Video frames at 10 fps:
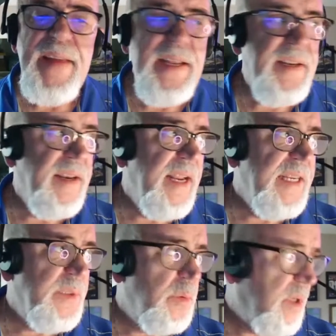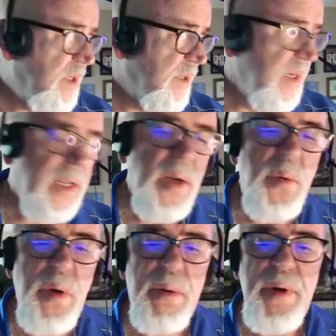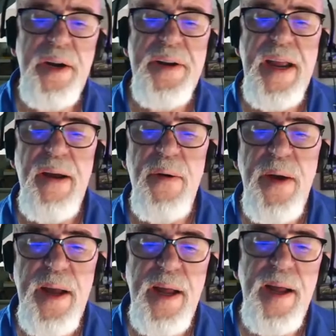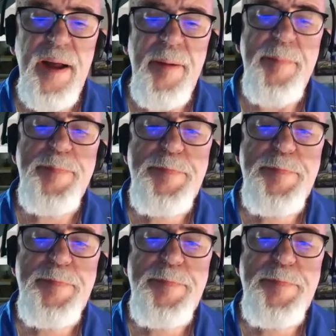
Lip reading: In today's world where we're now